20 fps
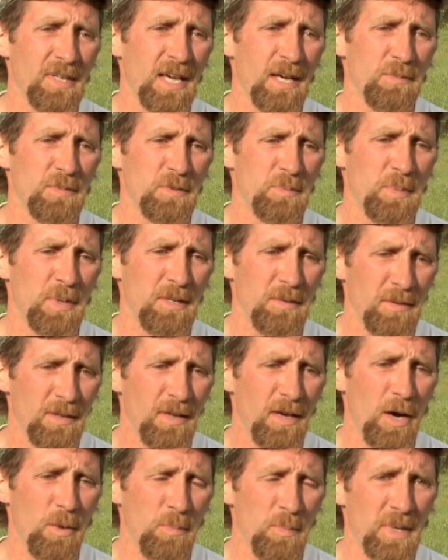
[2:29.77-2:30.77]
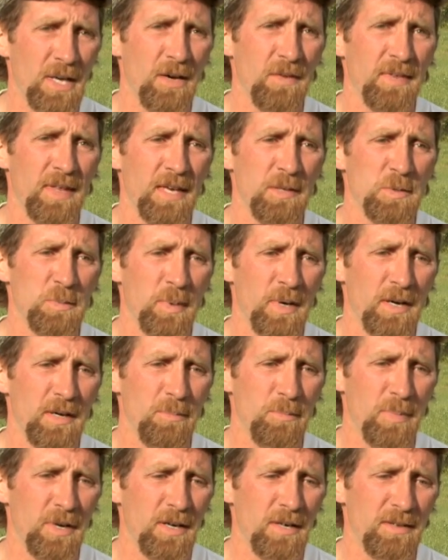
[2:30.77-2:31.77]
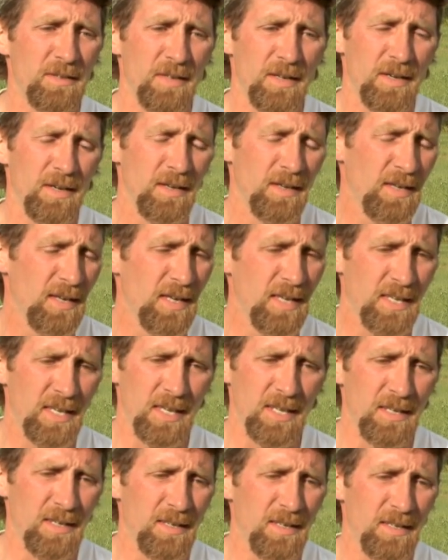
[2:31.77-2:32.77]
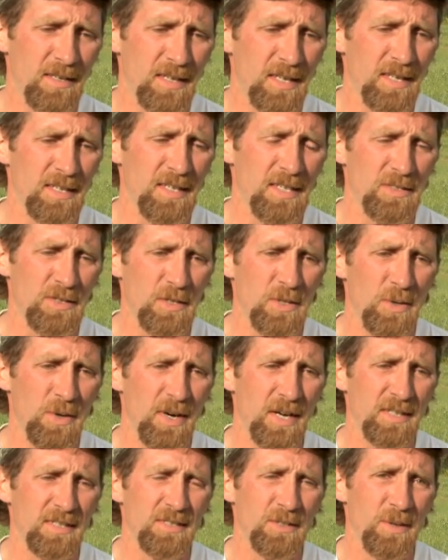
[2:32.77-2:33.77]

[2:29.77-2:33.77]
Tom's been helping me out in that part, part uh, getting, getting decent dogs.